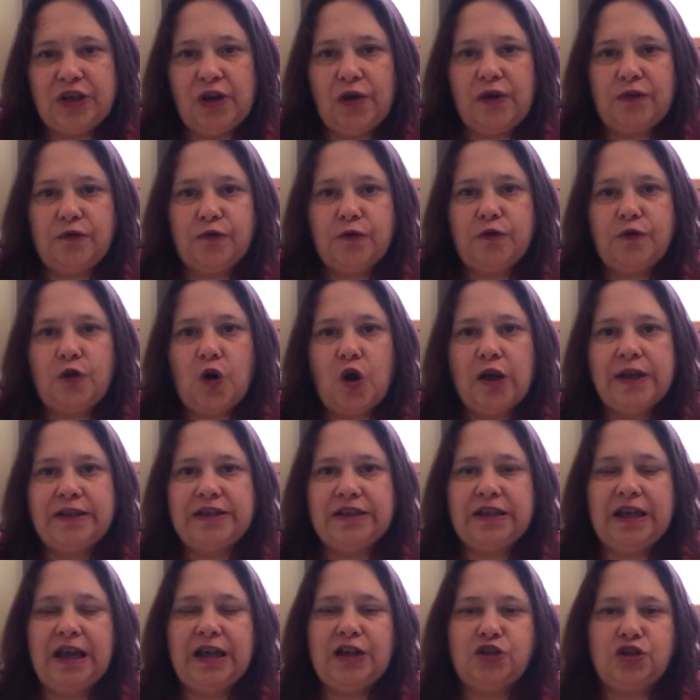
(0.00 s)
on
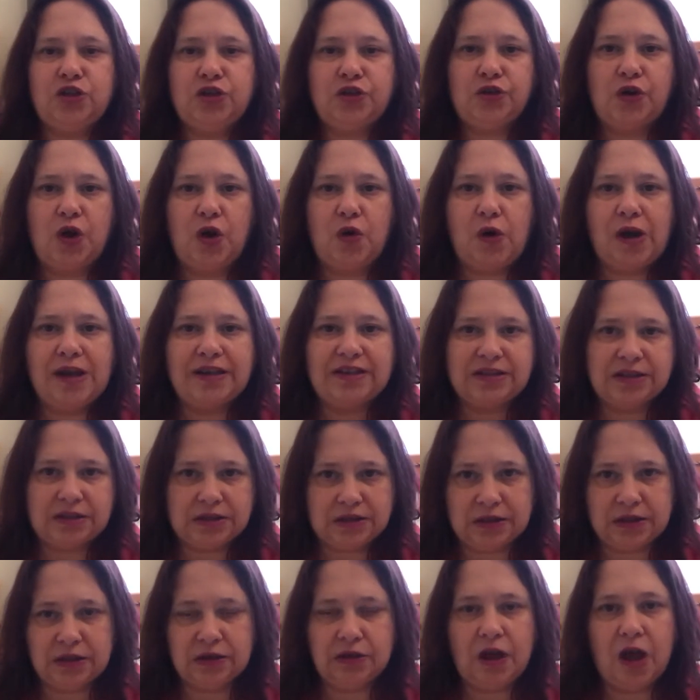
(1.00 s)
Friday. As you know, I
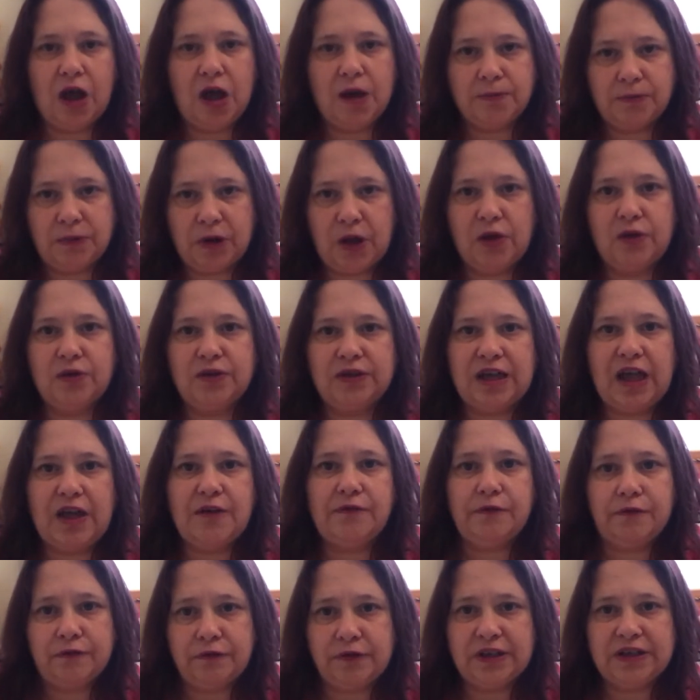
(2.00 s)
still upload
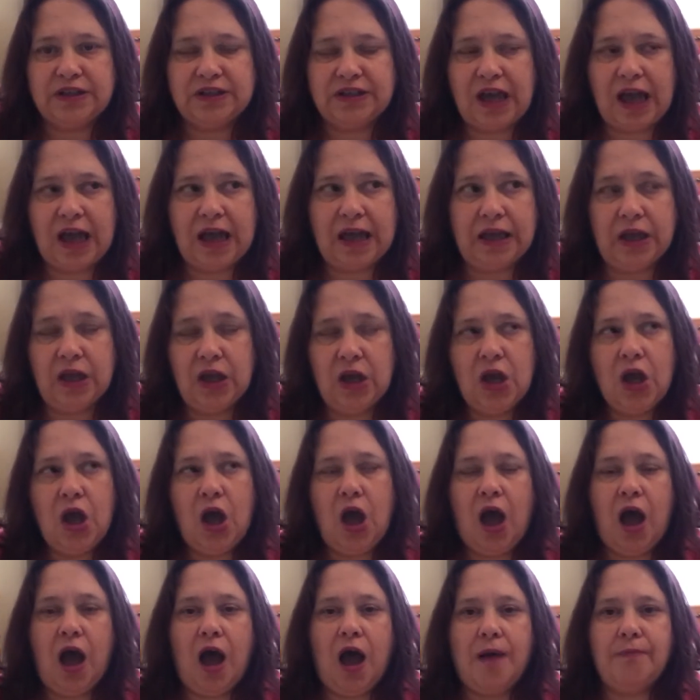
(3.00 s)
every day.
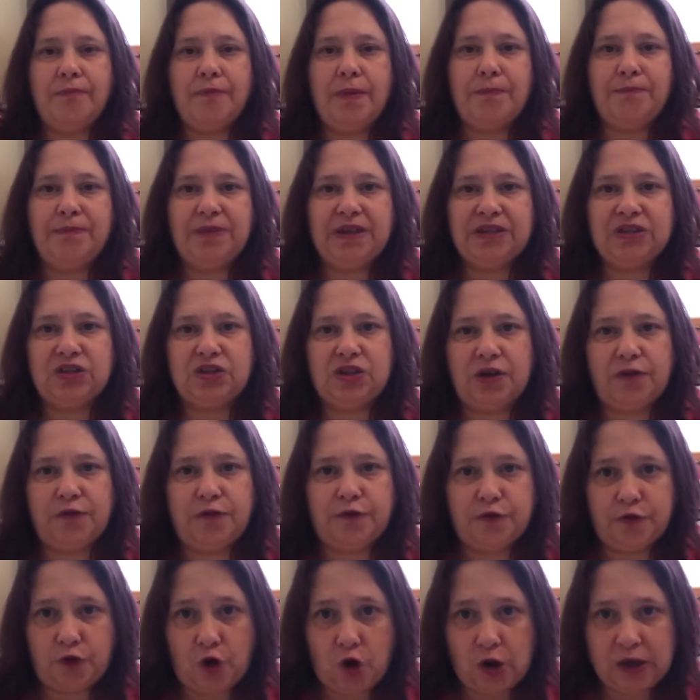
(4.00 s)
Missed
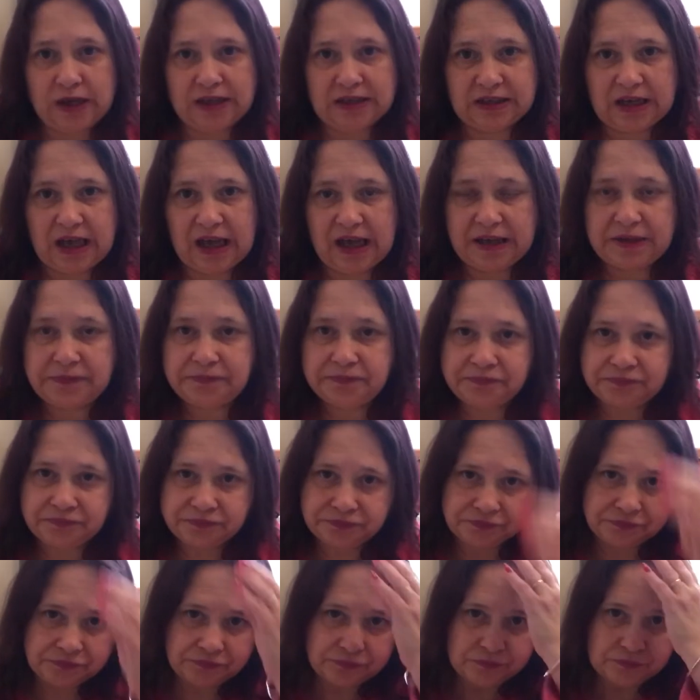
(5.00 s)
Friday,
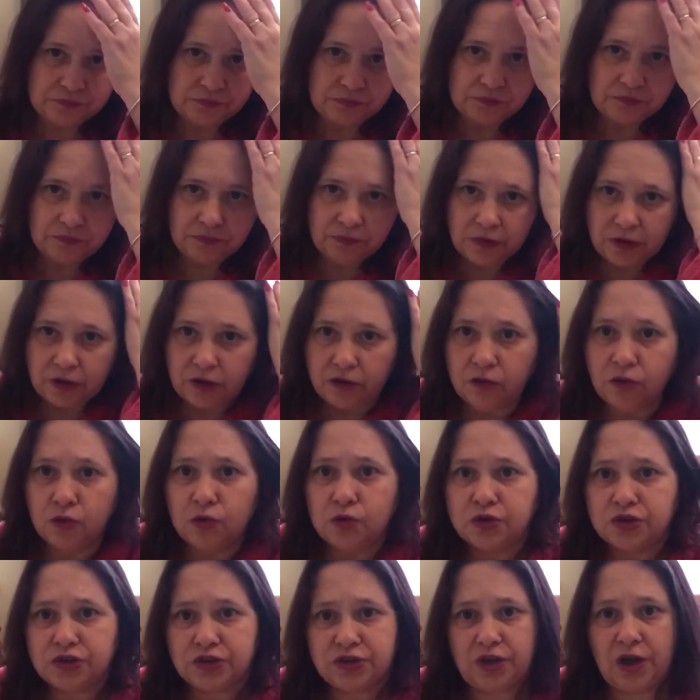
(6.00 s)

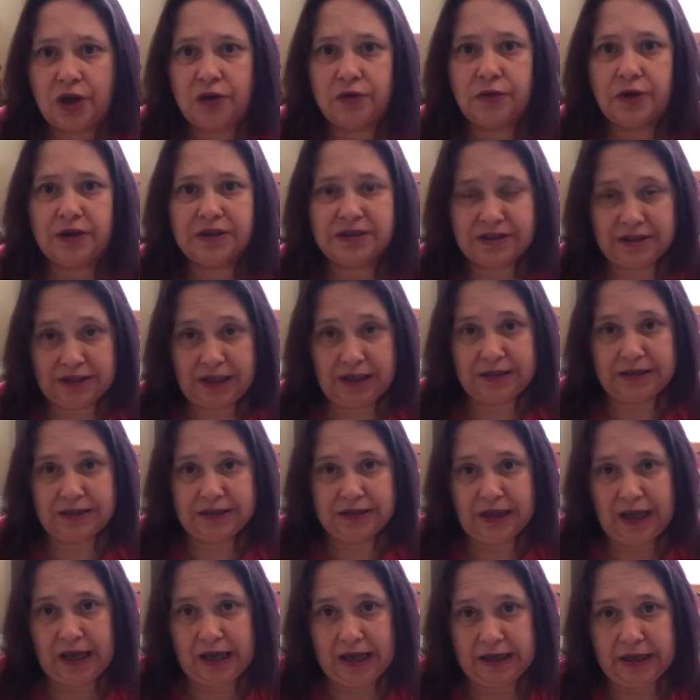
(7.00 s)
also
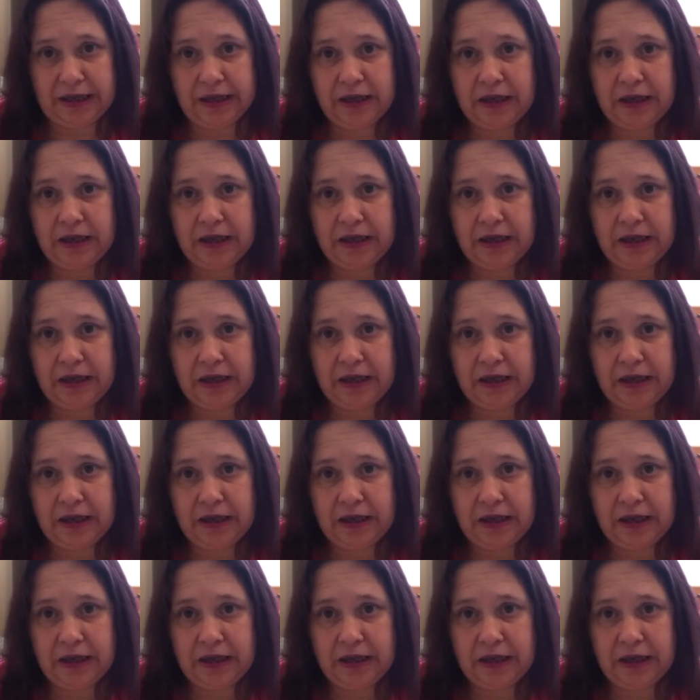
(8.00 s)
Saturday.